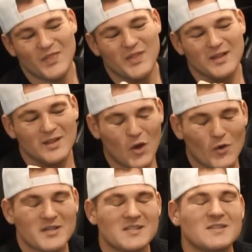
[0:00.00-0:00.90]
The
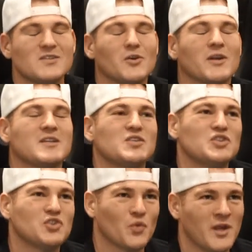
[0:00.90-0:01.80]
Lotuses are
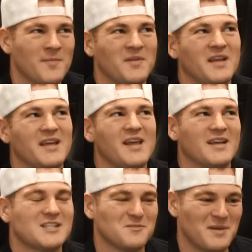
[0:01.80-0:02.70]
extremely
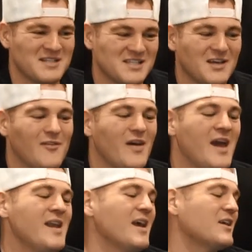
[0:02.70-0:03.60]
expensive
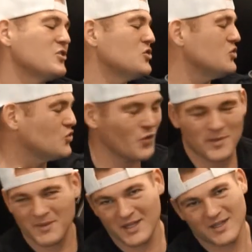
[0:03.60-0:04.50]
and
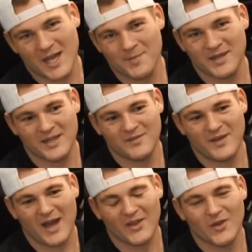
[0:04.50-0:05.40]
extremely climbing in
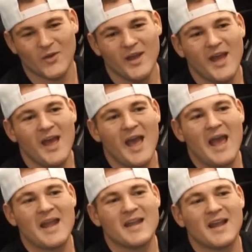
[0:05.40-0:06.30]
value,
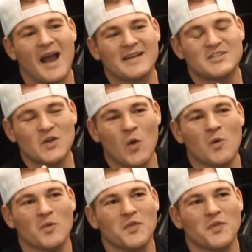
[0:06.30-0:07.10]
and I don't